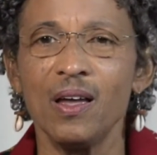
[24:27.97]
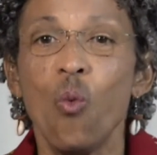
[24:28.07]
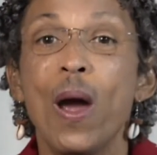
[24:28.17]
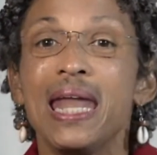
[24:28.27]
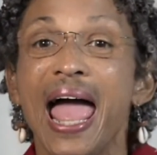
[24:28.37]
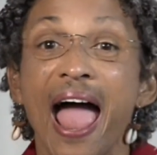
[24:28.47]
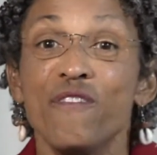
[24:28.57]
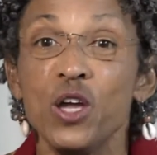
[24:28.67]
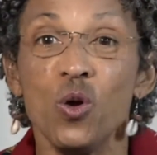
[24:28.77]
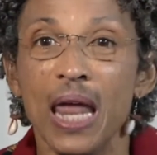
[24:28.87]

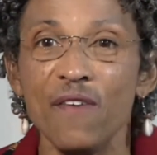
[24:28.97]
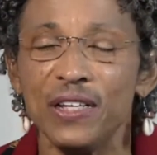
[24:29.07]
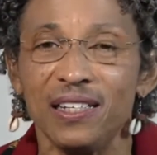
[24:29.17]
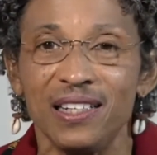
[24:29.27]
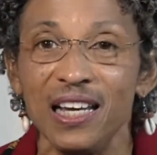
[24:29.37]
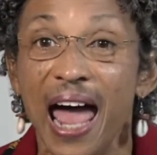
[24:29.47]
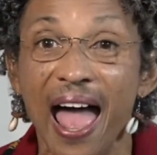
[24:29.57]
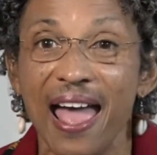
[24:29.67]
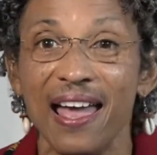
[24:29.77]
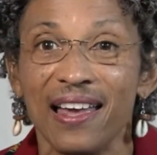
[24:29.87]
Whenever you live, it's
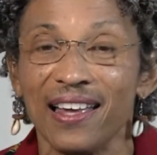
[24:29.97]
today.